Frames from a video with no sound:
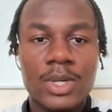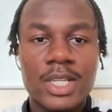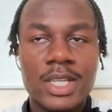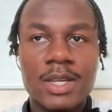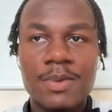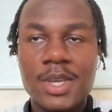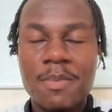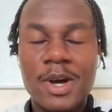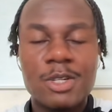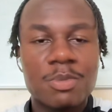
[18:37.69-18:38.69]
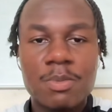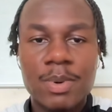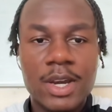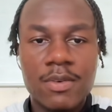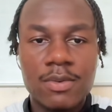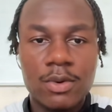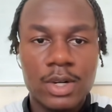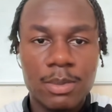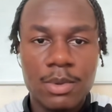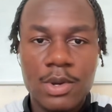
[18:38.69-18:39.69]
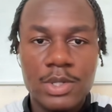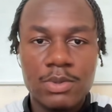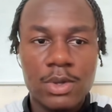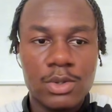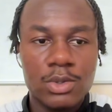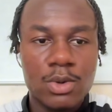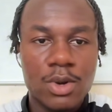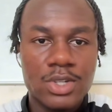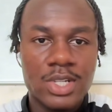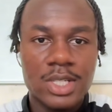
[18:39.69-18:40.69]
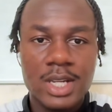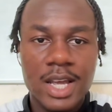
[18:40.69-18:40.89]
He must be better for it because of those 2 losses.